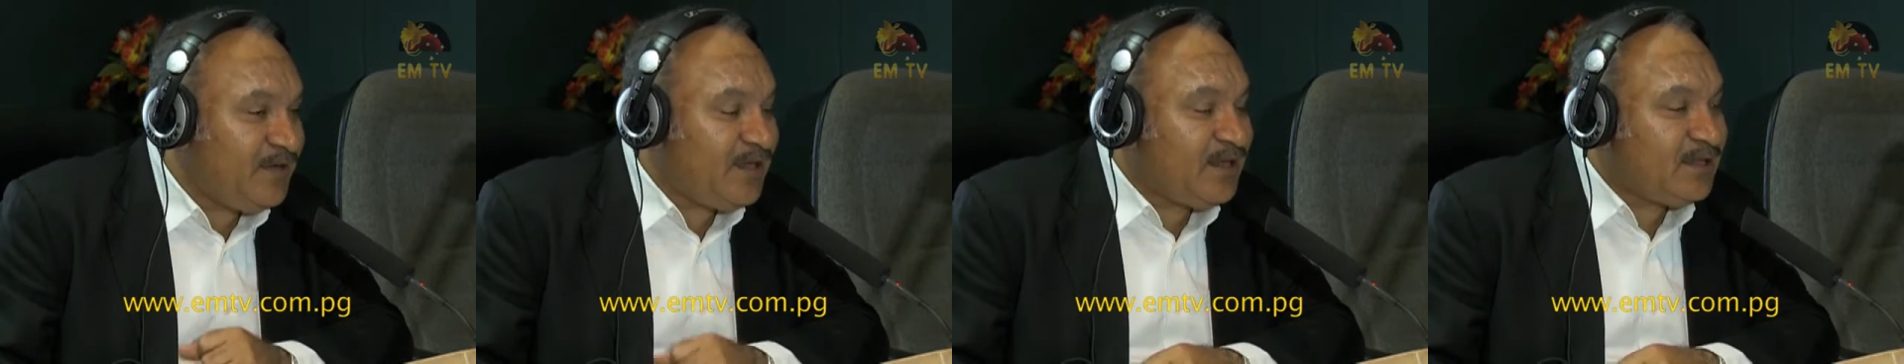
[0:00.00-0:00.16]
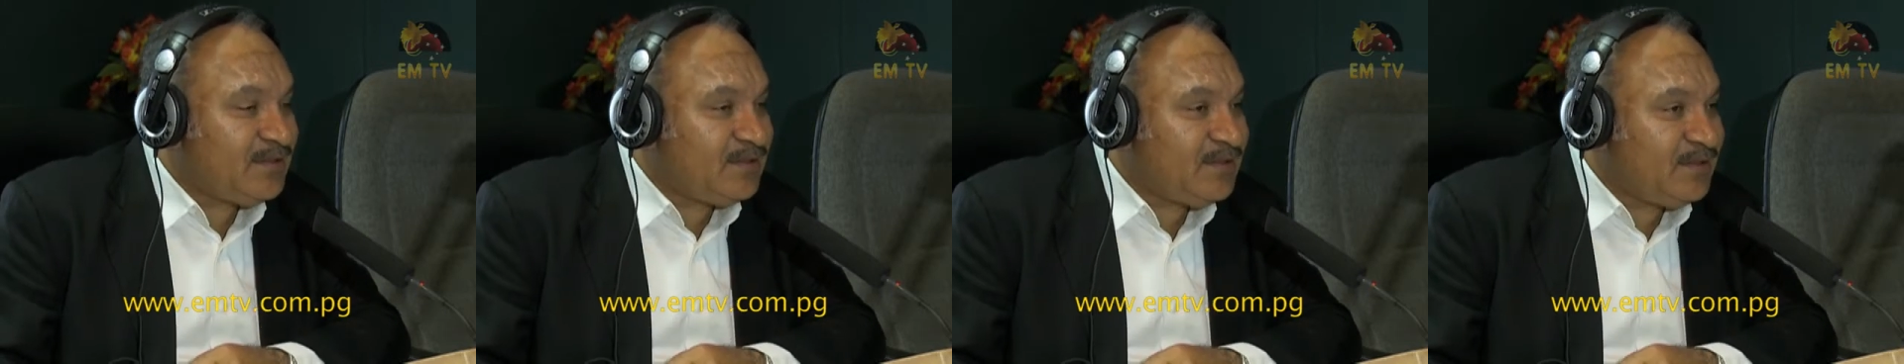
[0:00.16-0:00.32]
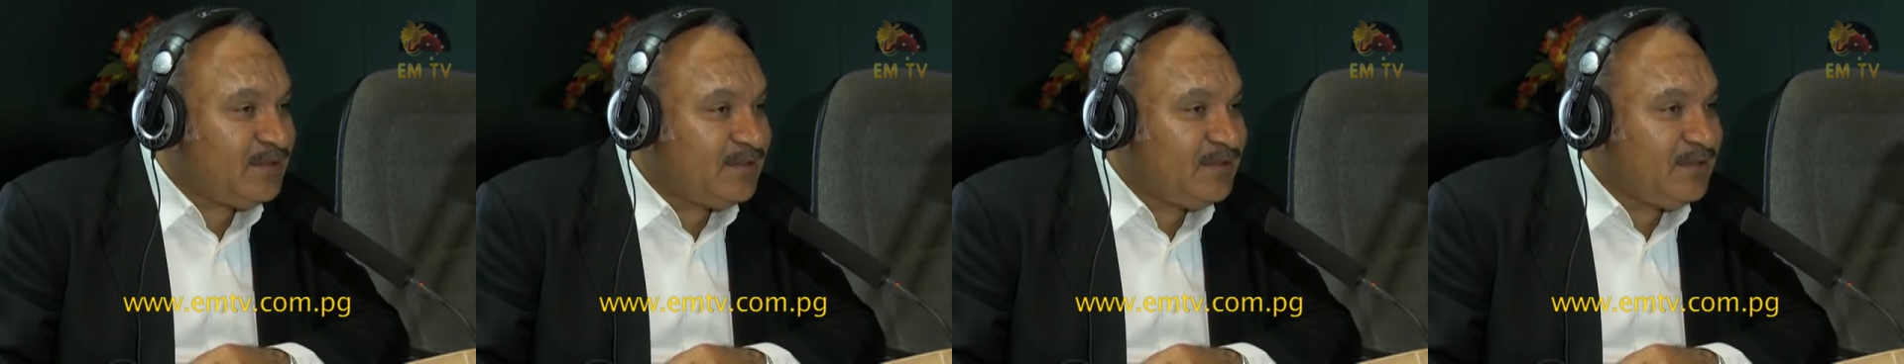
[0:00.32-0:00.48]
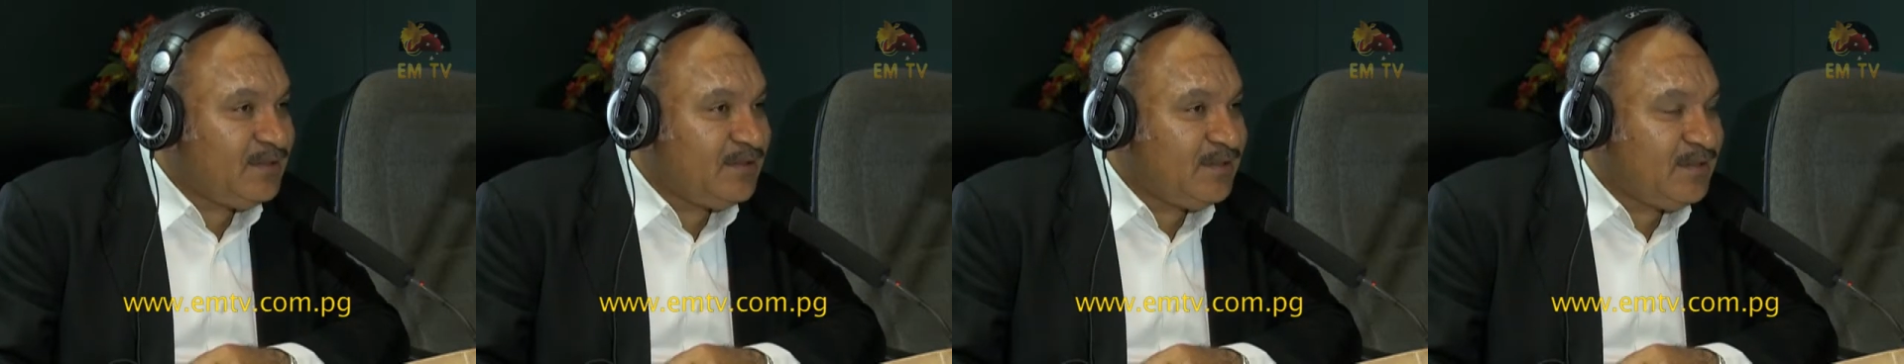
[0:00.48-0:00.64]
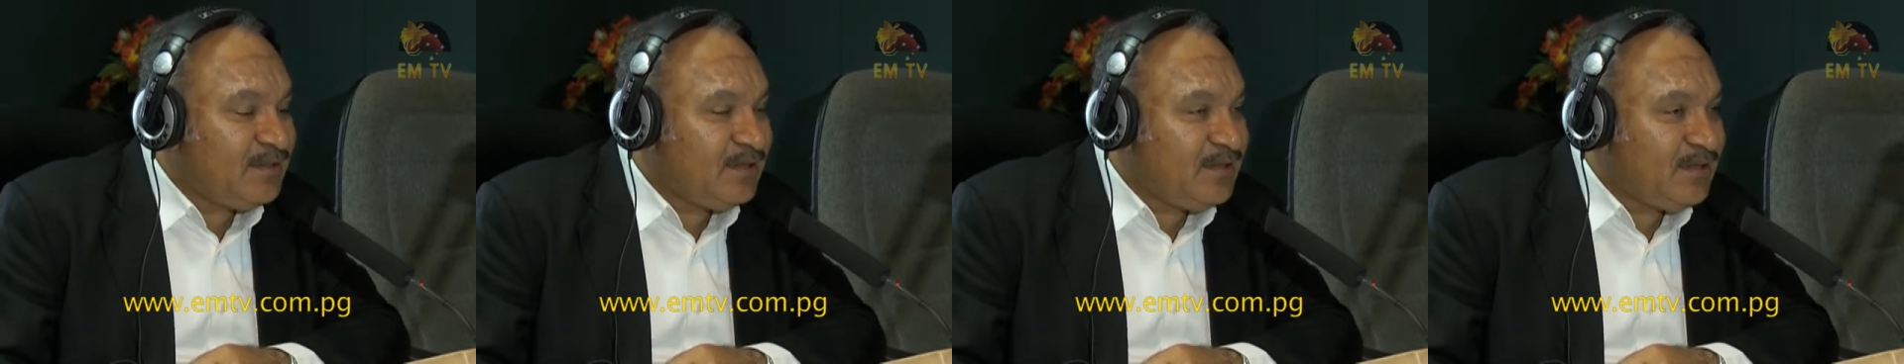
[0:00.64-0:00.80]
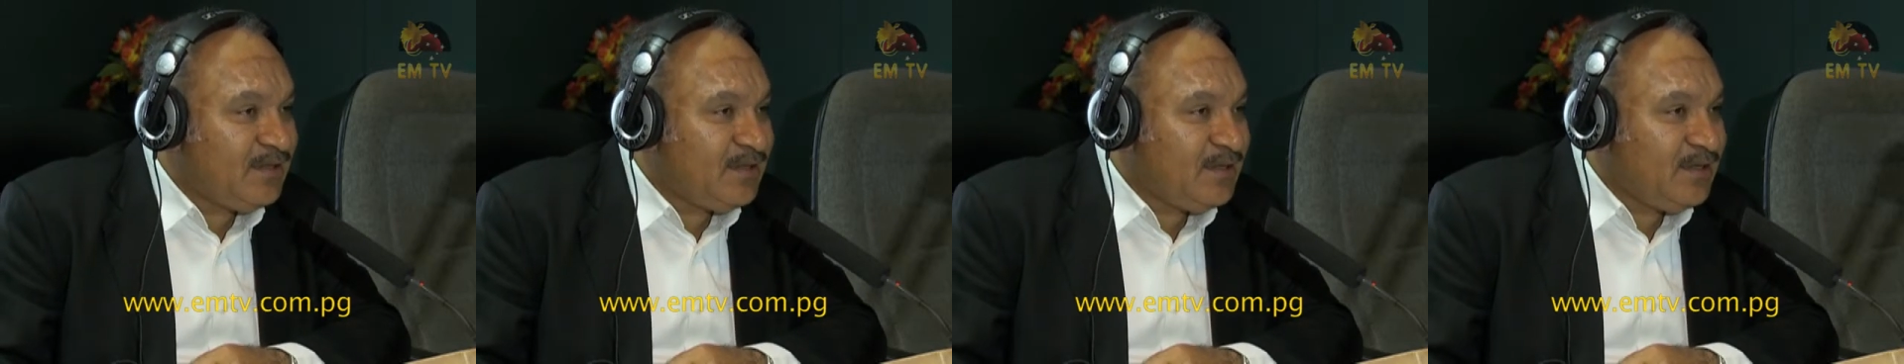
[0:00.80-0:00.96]
debt.
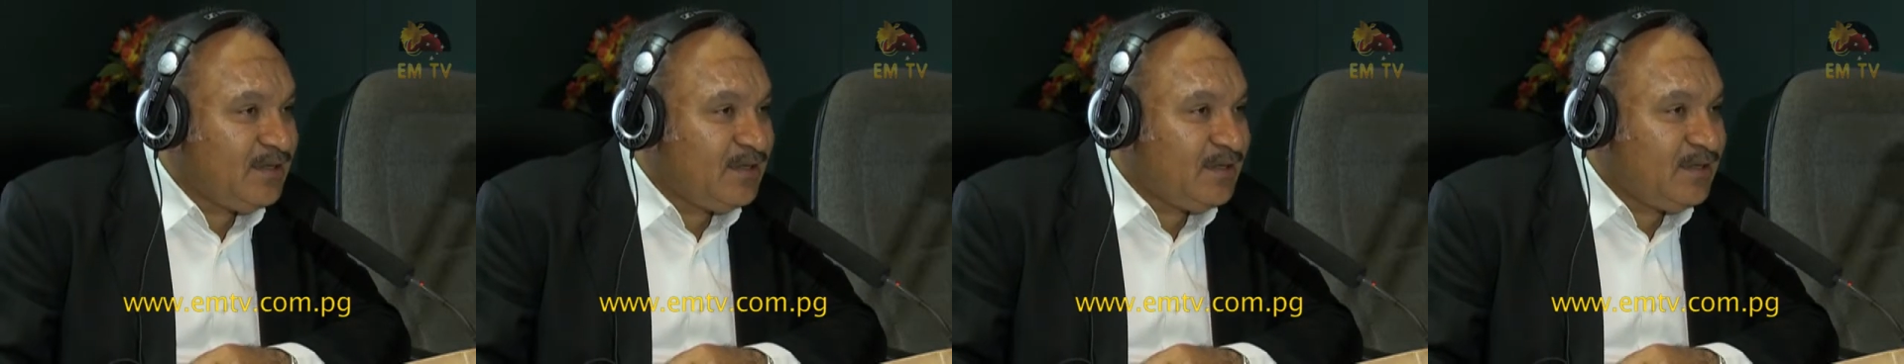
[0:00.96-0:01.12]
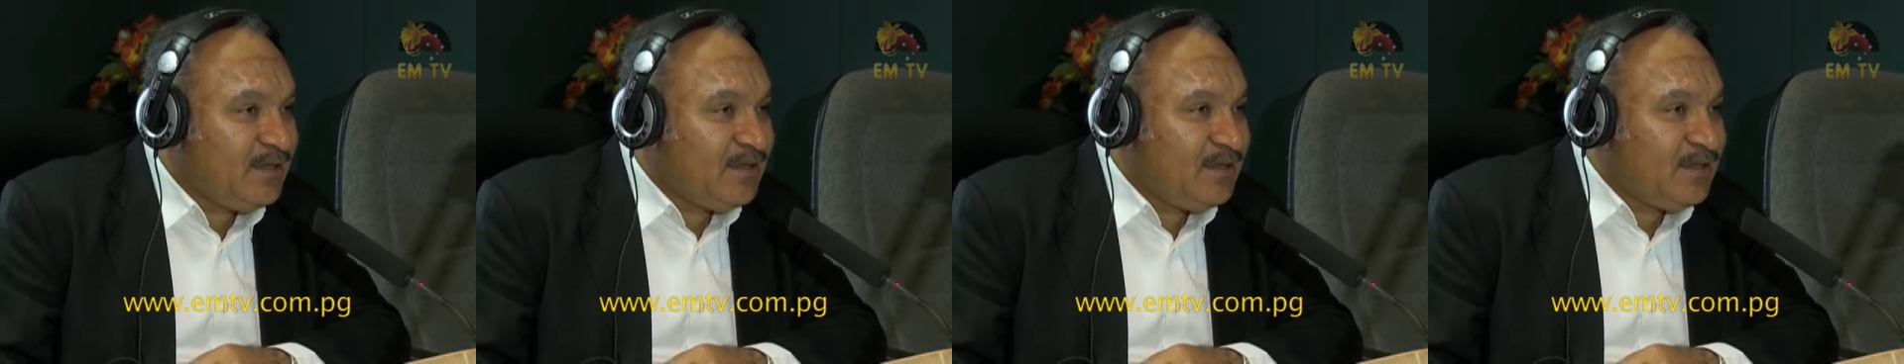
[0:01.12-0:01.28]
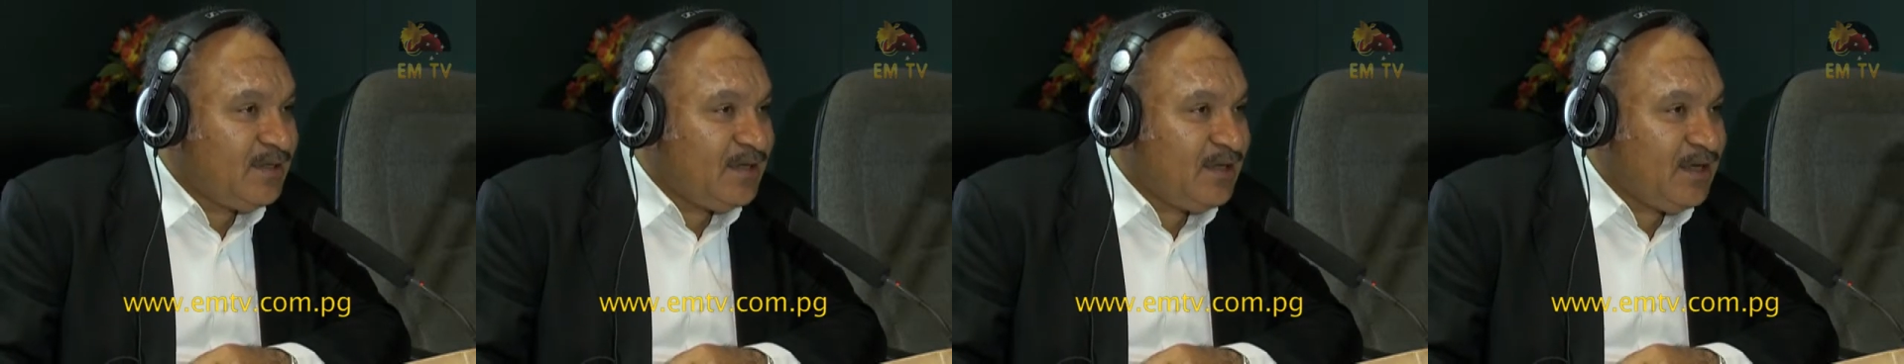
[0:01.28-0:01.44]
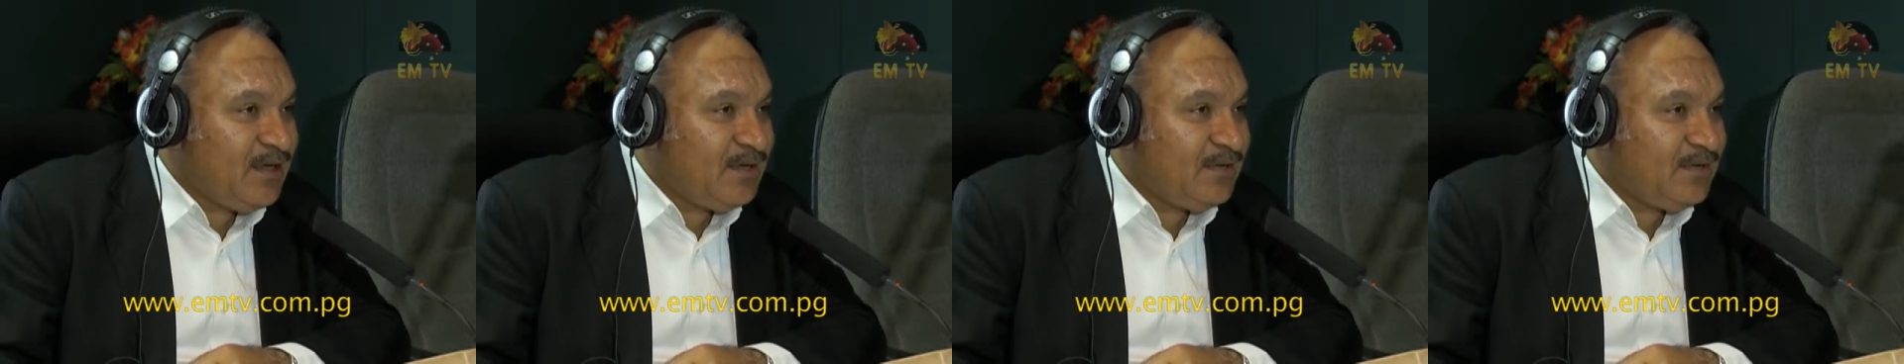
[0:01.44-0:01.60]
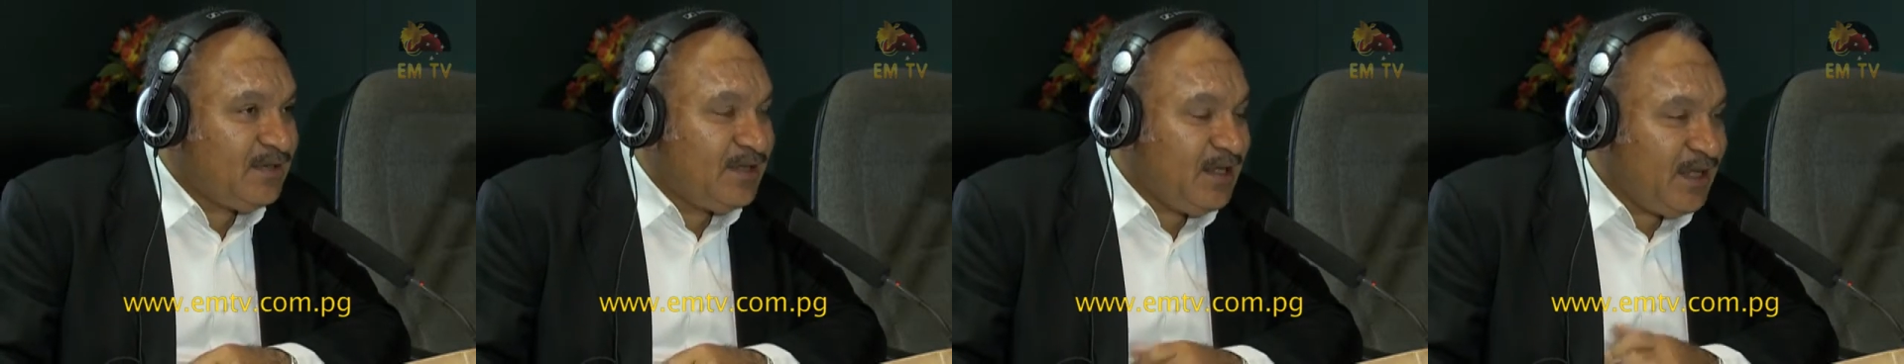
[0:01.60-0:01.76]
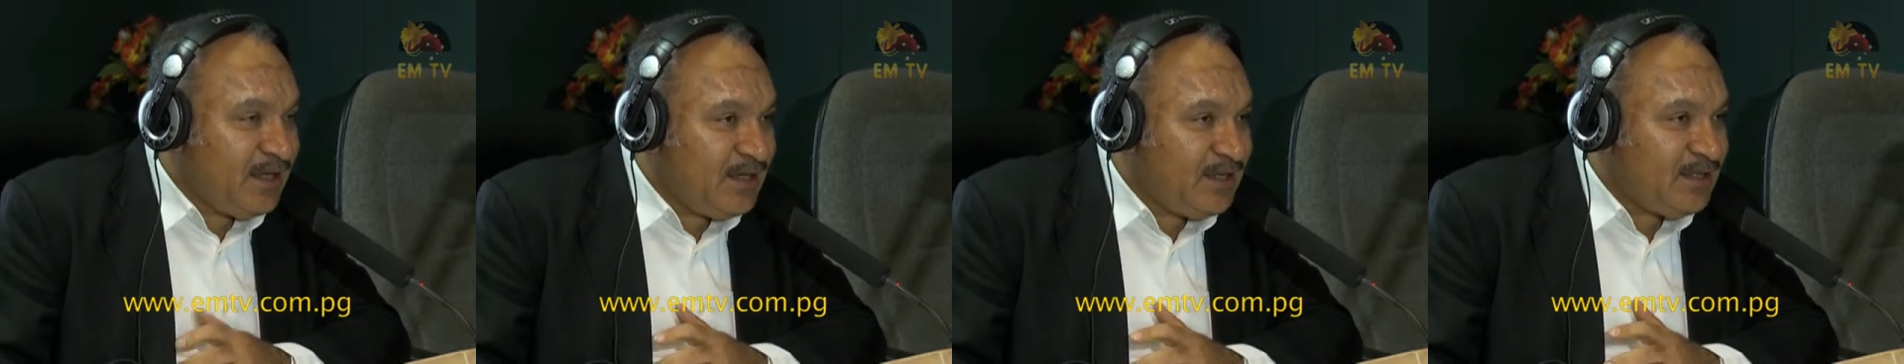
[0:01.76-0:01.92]
Now
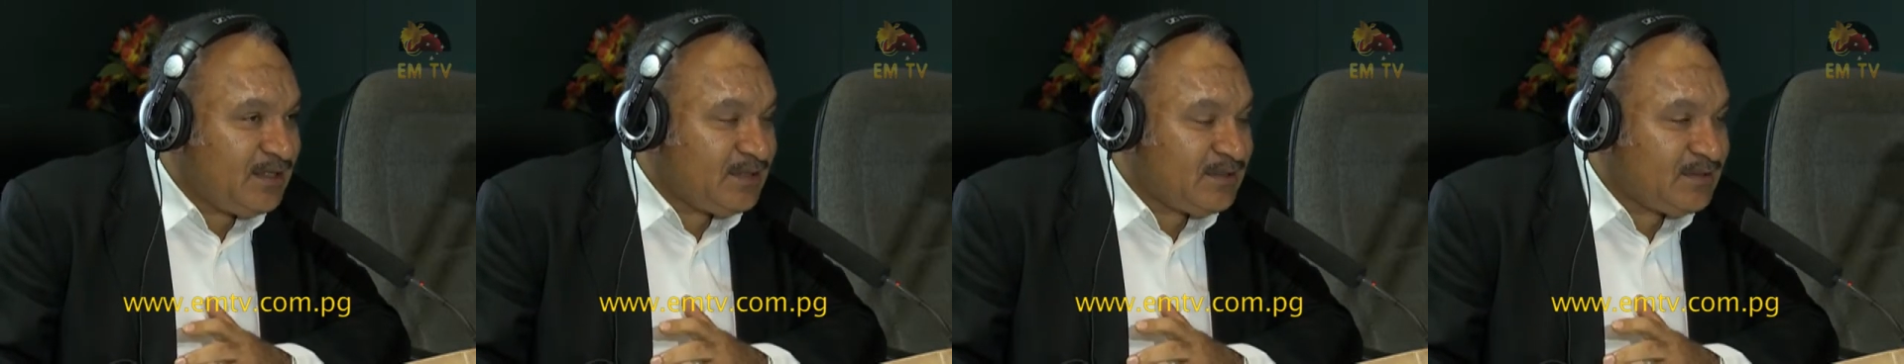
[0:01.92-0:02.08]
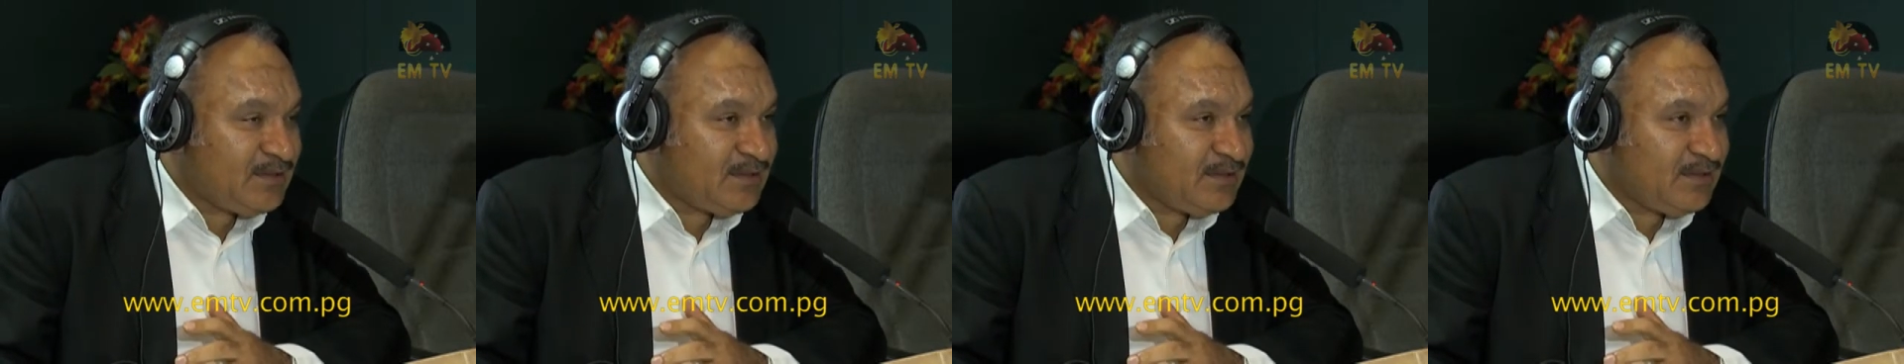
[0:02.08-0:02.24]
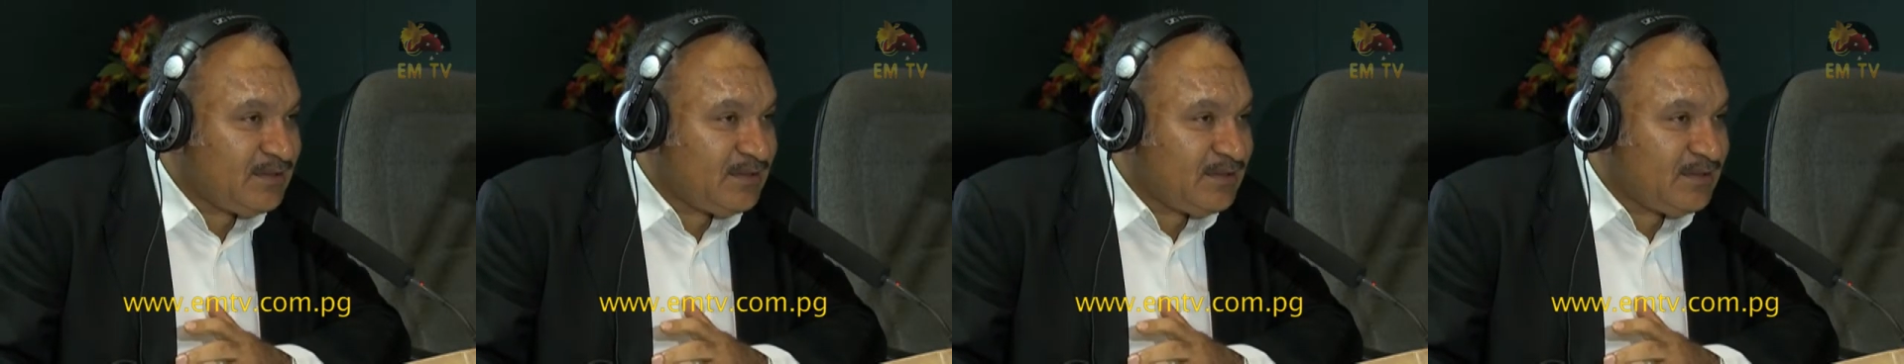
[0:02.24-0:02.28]
that is